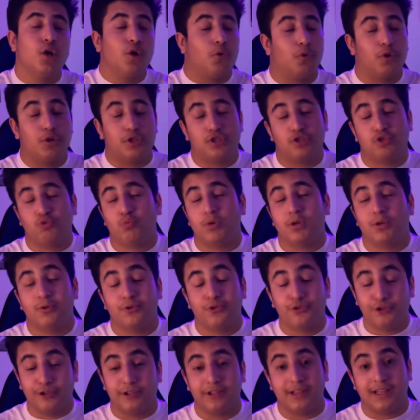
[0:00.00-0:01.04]
which we
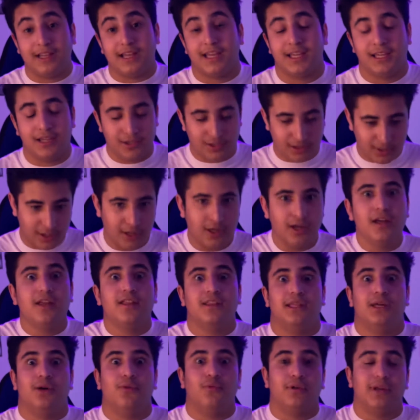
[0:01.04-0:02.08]
would really like
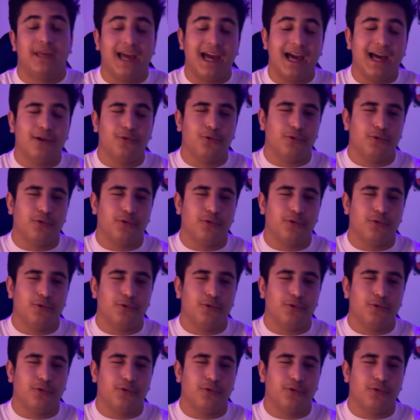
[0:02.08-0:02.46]
that we had